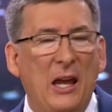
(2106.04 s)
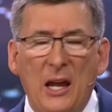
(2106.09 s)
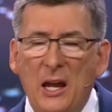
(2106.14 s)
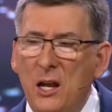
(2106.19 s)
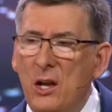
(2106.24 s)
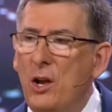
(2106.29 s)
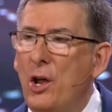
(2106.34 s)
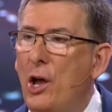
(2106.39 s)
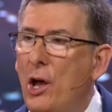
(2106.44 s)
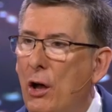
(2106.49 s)

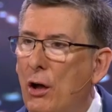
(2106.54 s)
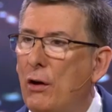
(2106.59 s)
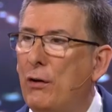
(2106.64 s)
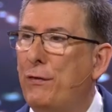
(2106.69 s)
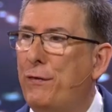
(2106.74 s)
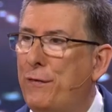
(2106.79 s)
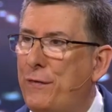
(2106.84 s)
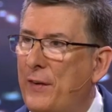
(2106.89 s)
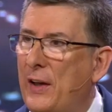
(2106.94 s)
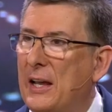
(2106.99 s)
in
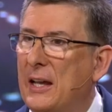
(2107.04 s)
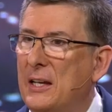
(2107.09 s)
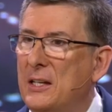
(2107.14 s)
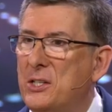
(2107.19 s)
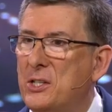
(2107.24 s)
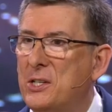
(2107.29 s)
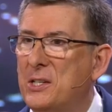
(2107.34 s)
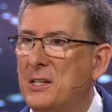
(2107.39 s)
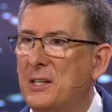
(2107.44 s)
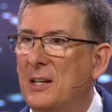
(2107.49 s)
her
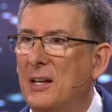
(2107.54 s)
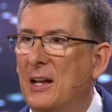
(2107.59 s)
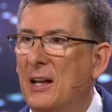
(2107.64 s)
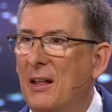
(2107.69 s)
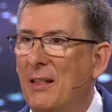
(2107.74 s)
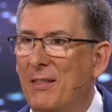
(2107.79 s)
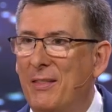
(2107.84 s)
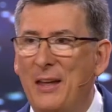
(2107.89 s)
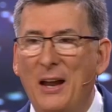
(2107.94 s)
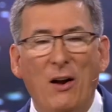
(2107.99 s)
face
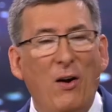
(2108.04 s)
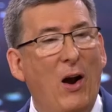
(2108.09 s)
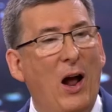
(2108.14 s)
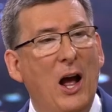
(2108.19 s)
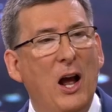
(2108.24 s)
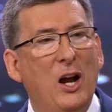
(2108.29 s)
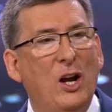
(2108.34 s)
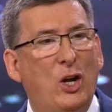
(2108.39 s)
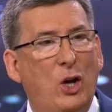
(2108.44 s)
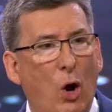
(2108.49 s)
there are